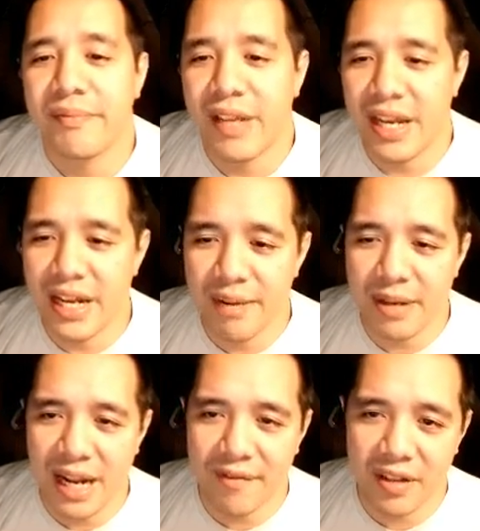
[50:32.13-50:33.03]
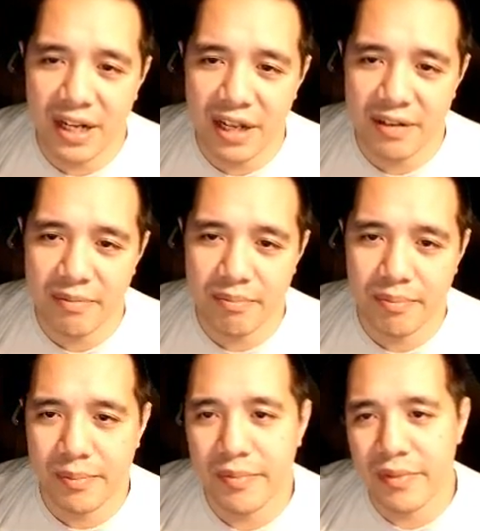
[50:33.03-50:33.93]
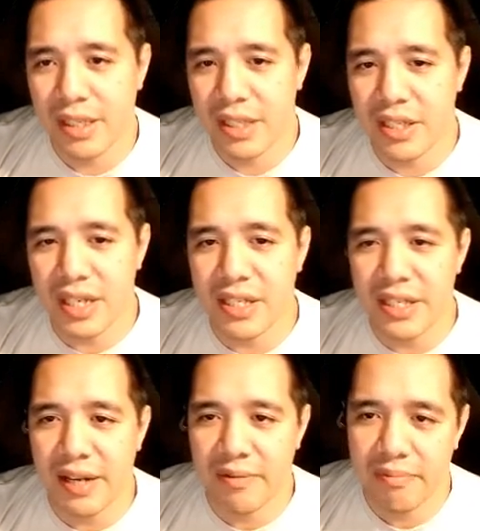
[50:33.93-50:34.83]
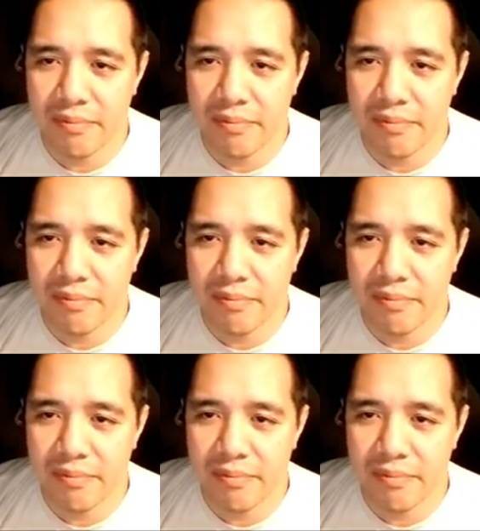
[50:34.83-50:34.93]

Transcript: And I mean, after that, since then,